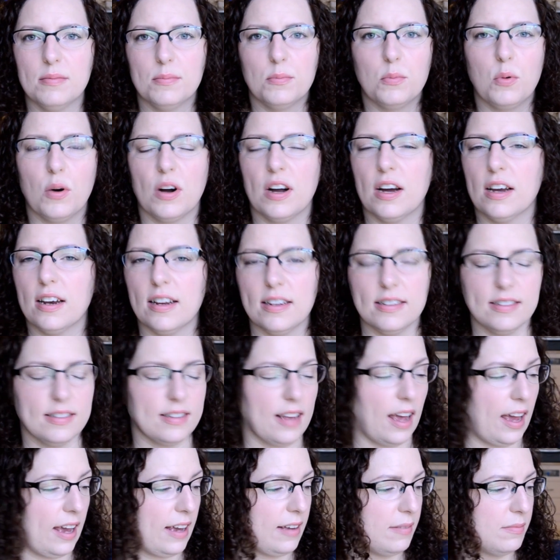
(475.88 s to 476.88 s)
what can I
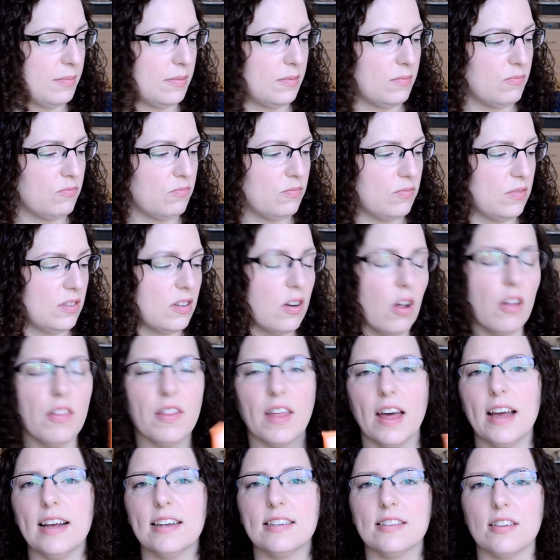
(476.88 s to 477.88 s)
say? Not
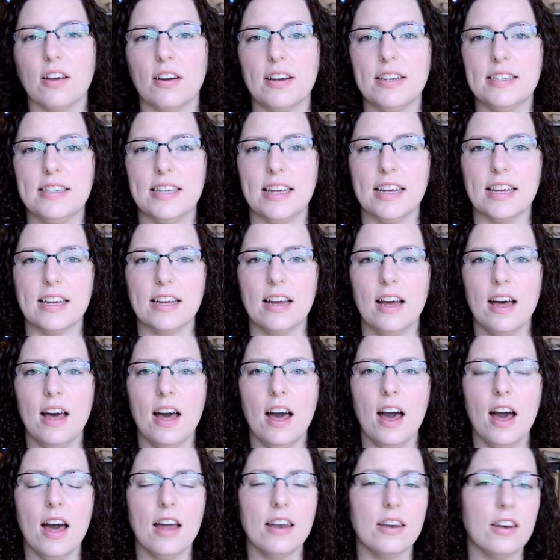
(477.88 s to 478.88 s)
that exciting,
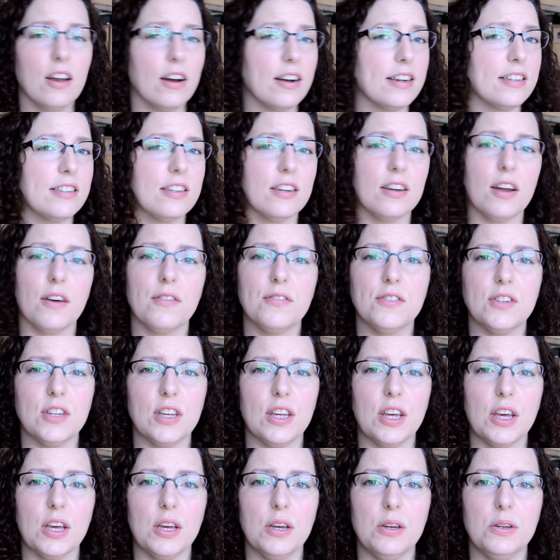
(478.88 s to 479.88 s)
nice enough to
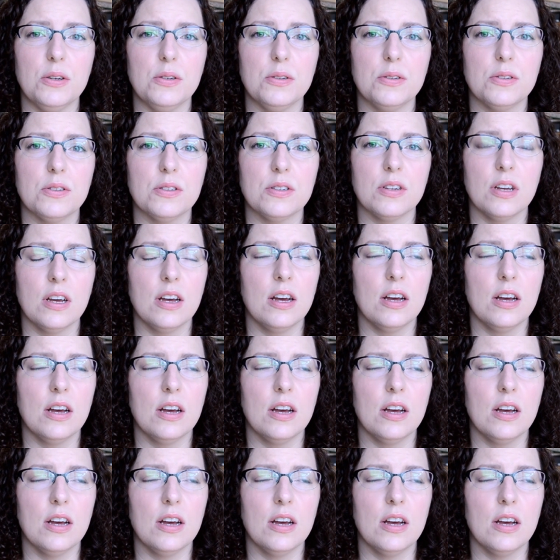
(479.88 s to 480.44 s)
use,